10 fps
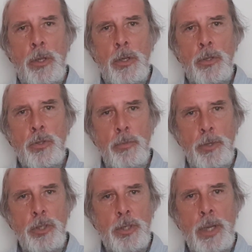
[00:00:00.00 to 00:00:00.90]
So
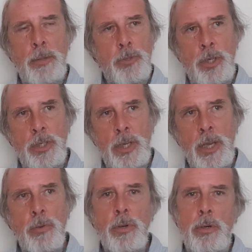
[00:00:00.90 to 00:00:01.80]
much time chasing
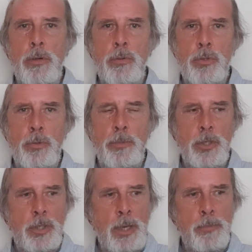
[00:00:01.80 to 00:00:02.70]
alcohol, so
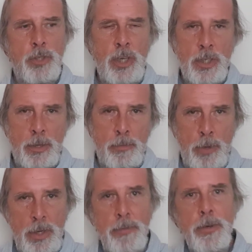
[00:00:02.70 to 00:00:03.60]
much time chasing
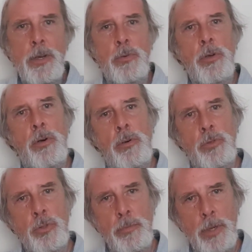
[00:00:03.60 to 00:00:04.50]
money for alcohol,
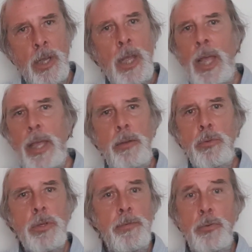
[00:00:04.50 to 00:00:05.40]
it
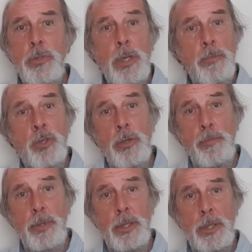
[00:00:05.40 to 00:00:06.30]
was a full-time job
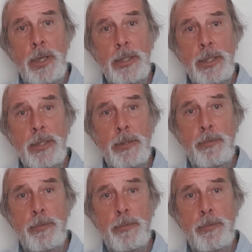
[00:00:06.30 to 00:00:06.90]
being an addict.